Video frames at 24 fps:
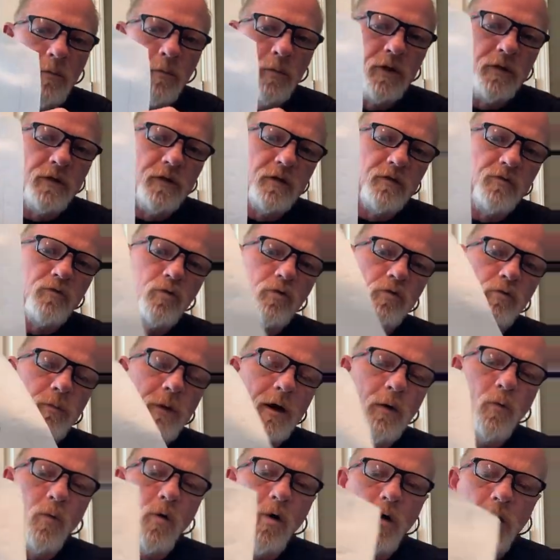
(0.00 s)
But this was
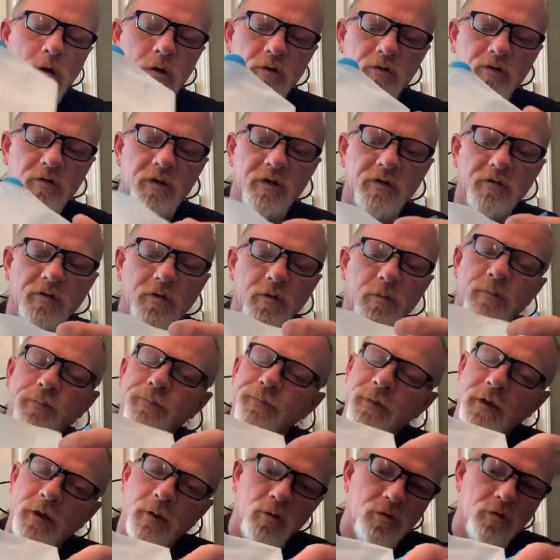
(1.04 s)
my water
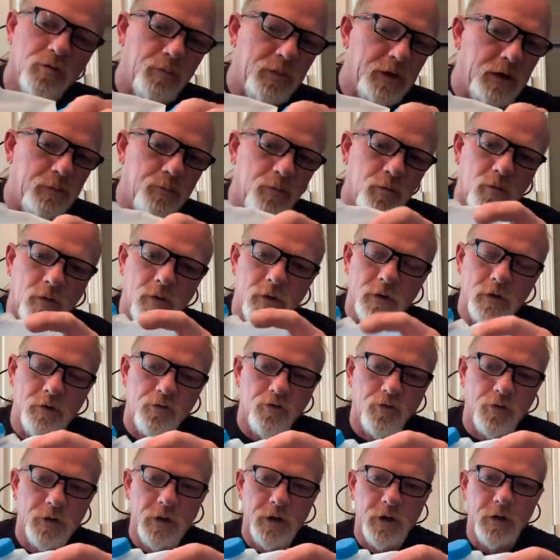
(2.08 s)
system. There was people on the
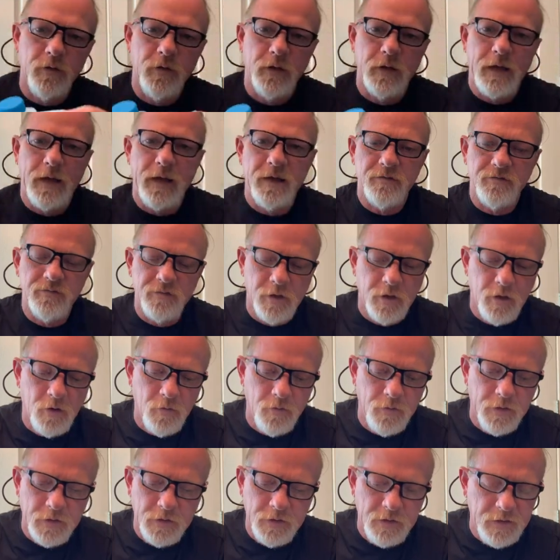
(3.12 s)
trail that I saw
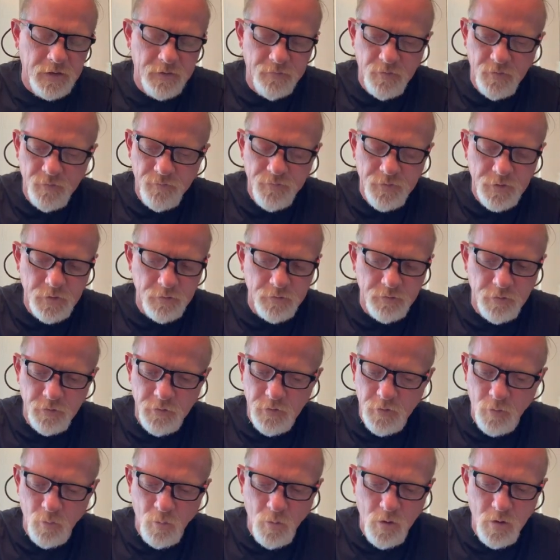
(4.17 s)
that never filtered
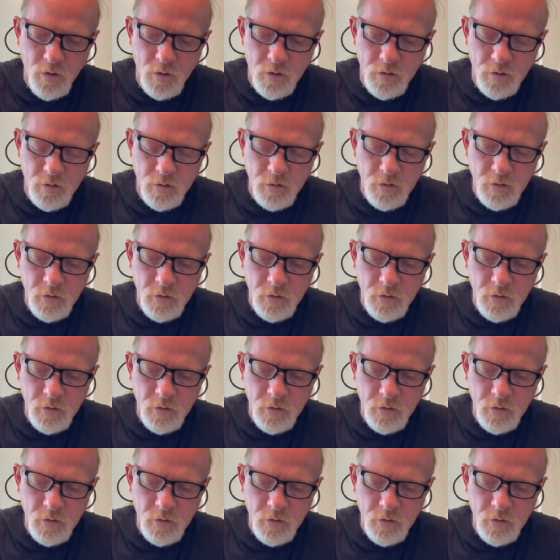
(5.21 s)
their water.